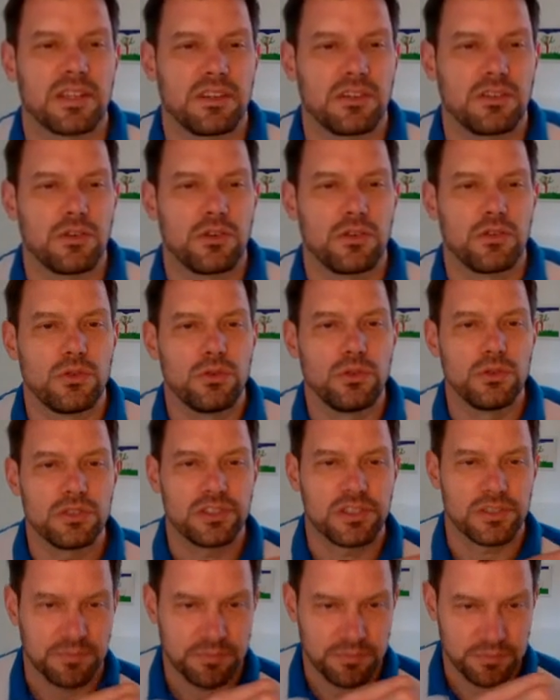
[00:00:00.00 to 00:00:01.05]
you
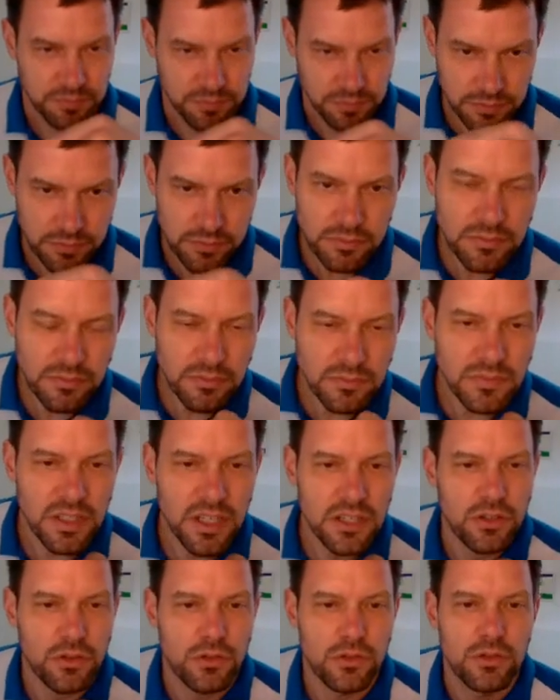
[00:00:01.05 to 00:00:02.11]
use
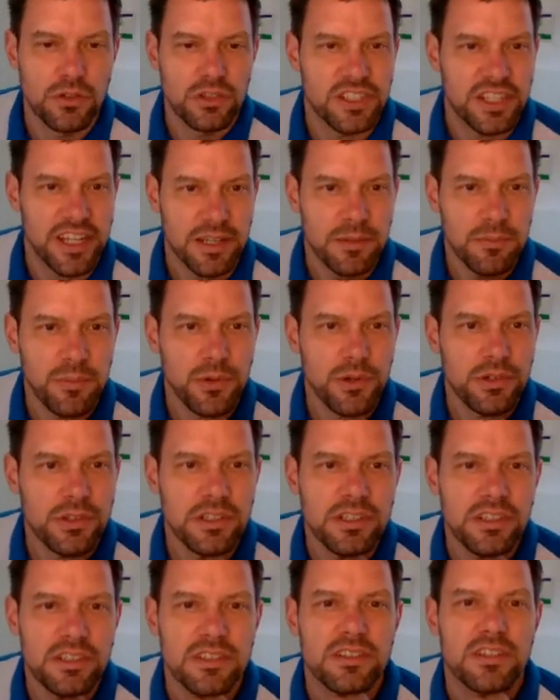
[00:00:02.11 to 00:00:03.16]
the
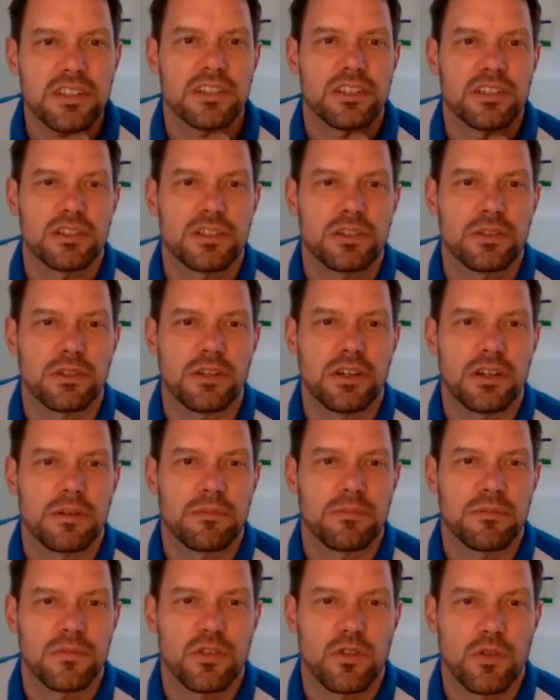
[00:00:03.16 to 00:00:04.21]
endpoint, so
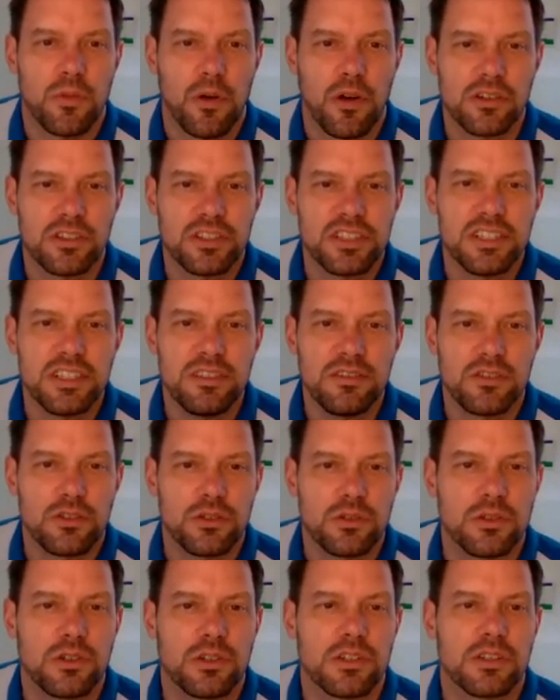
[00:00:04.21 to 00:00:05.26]
your proxy
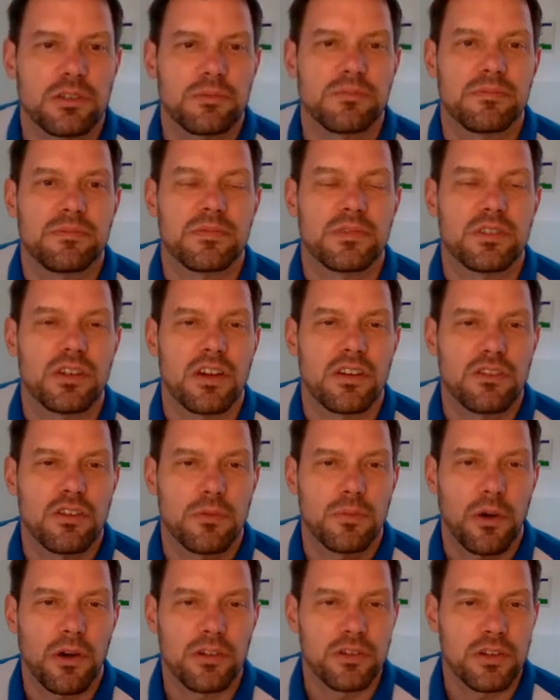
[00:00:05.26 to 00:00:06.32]
to
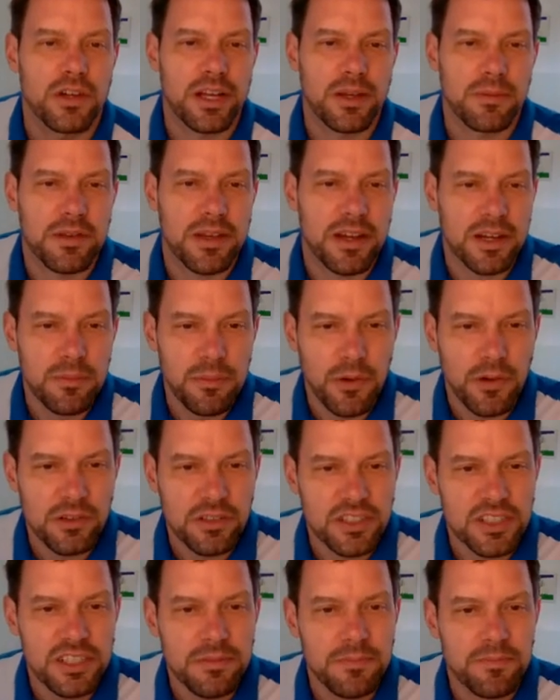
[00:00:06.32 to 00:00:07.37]
your API
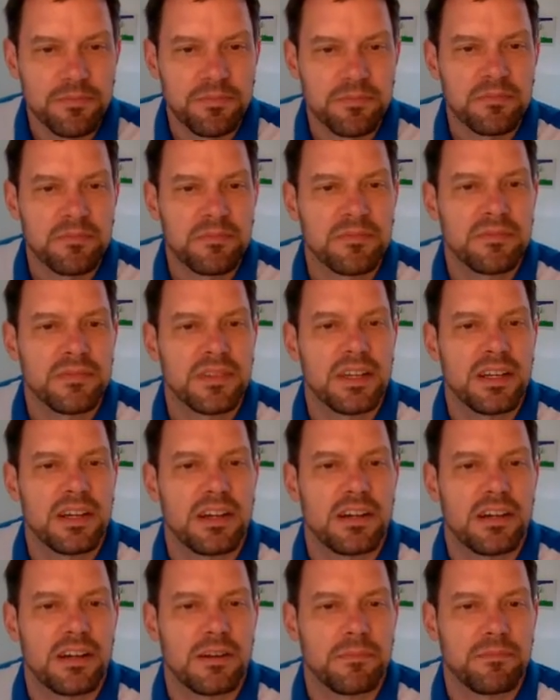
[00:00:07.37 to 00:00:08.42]
proxy,
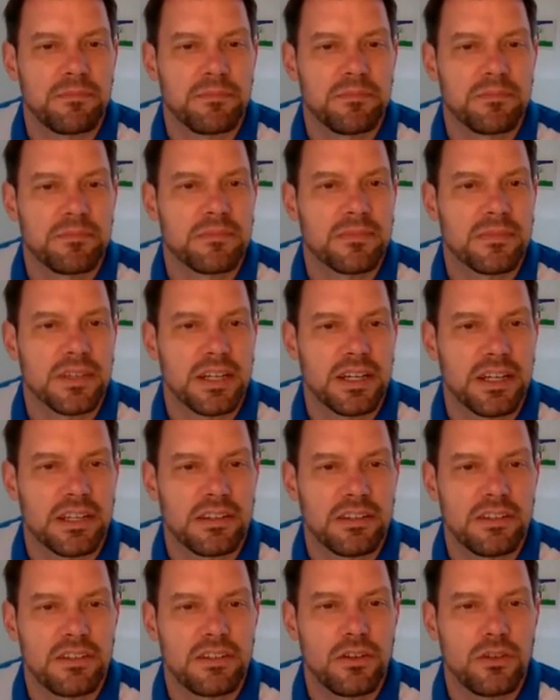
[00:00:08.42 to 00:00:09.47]

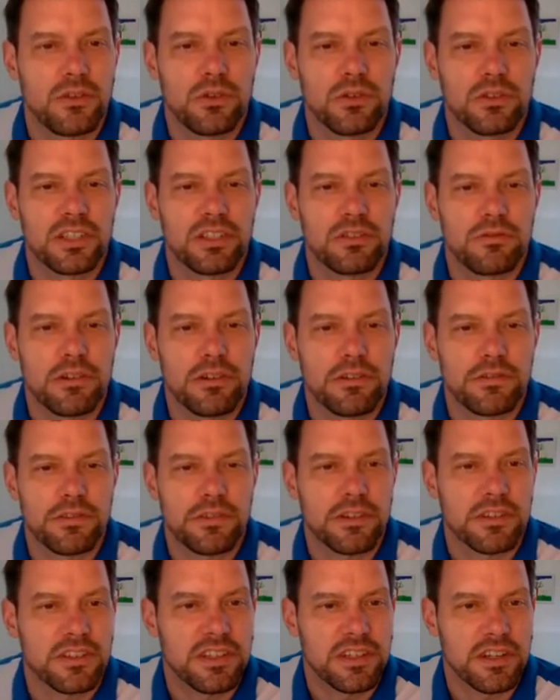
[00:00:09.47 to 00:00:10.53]
and you use it with
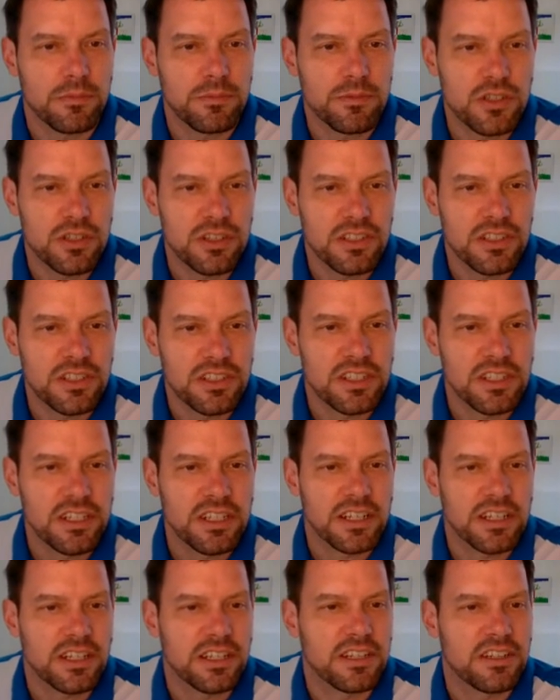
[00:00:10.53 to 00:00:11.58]
the options.
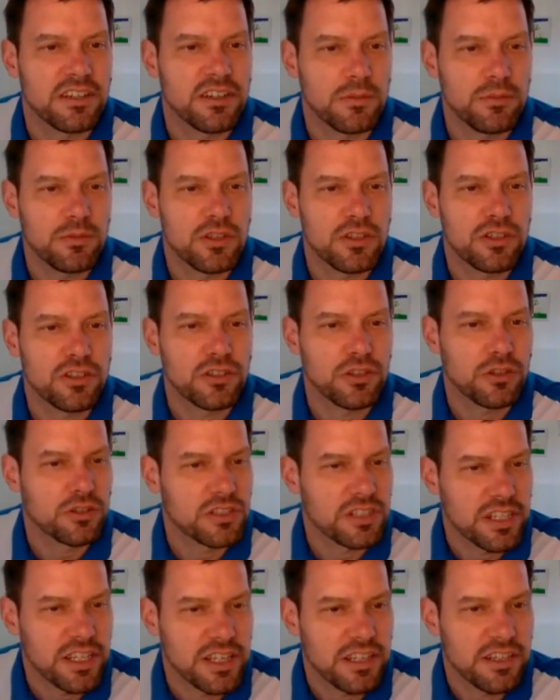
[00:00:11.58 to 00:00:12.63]
And the options
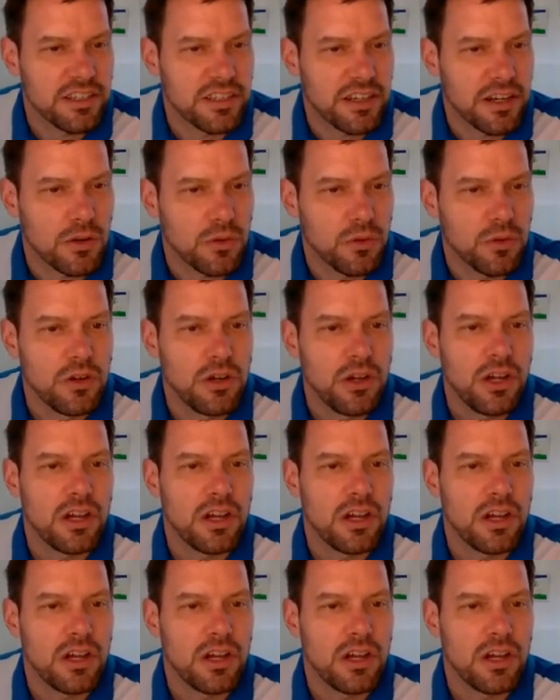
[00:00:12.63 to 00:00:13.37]
contain now